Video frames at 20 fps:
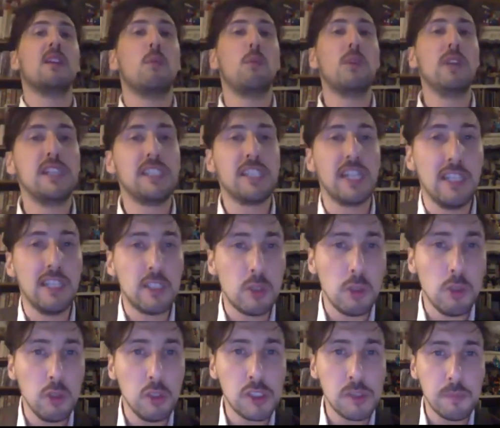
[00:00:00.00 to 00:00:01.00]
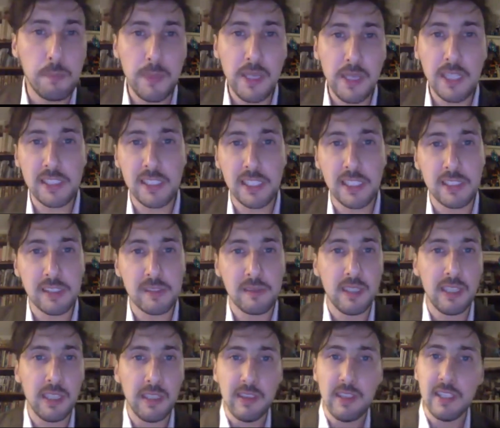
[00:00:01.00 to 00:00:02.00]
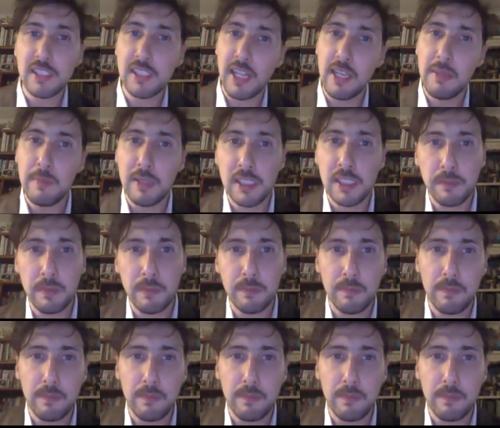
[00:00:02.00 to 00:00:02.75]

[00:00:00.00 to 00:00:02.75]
we decided to use pigs as the, these animals